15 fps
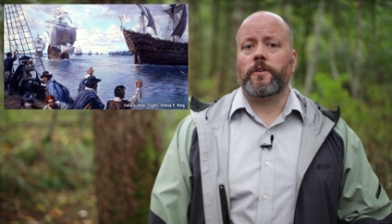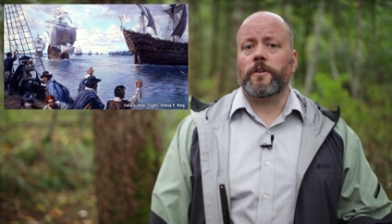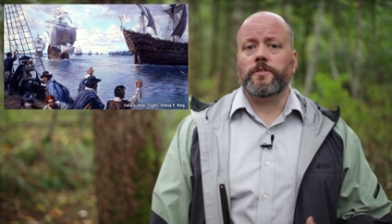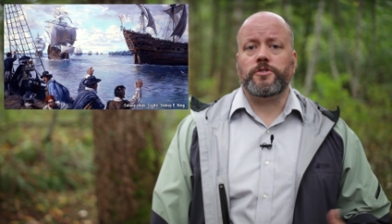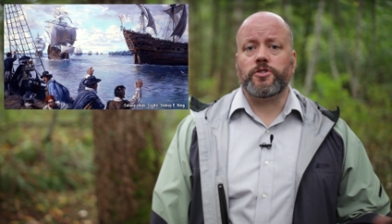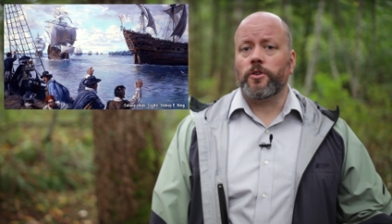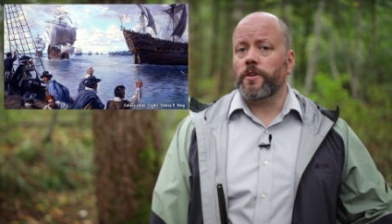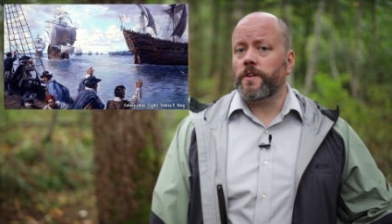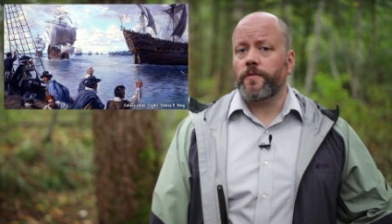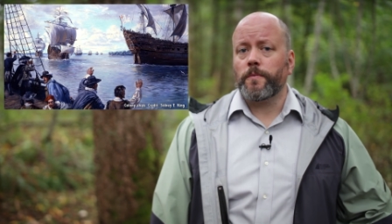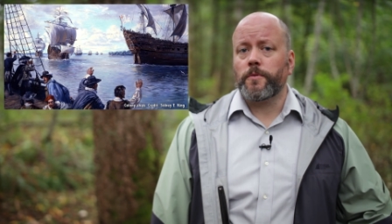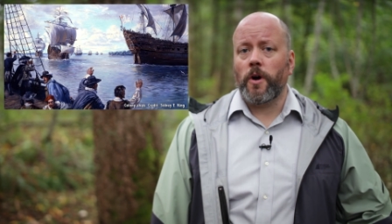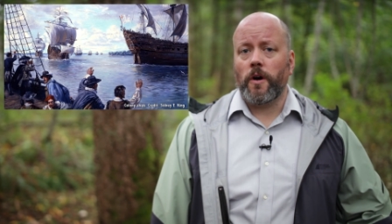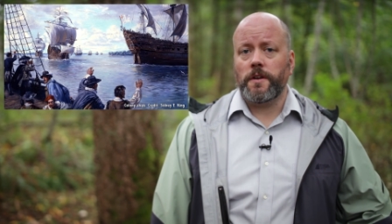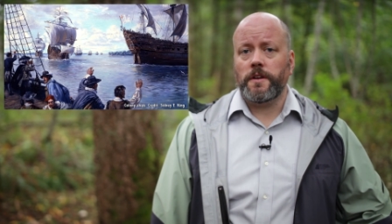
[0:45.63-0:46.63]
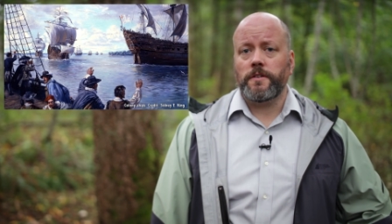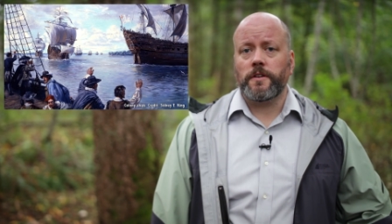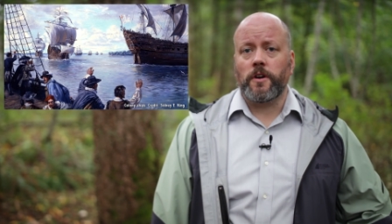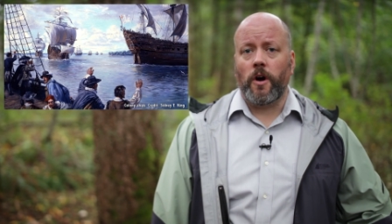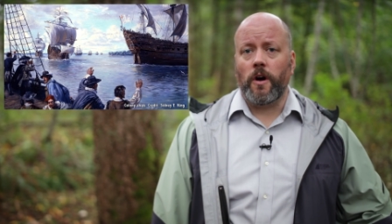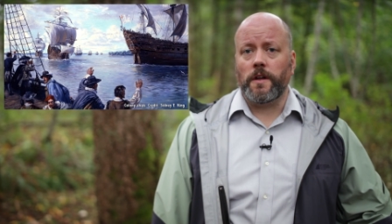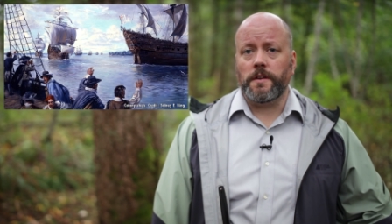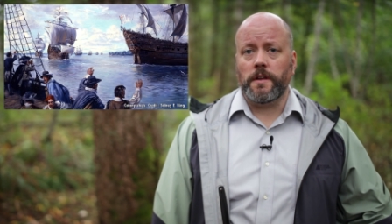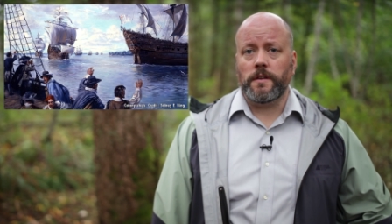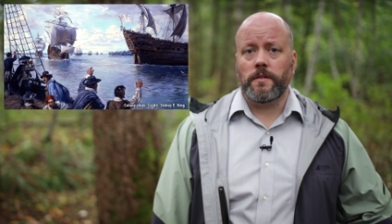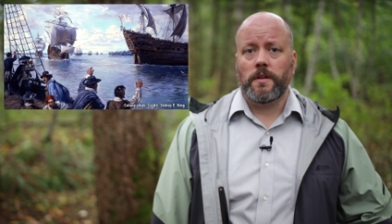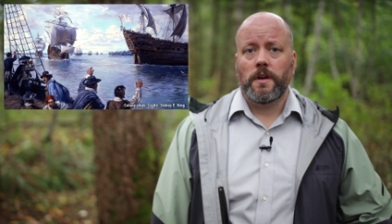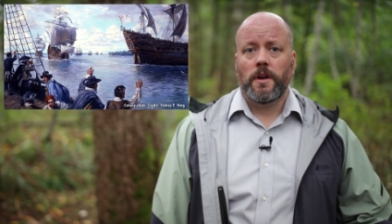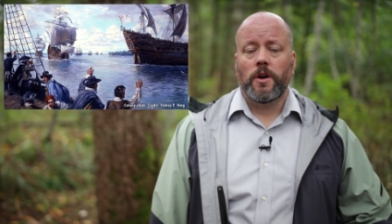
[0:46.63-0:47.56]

our journey from continent to continent,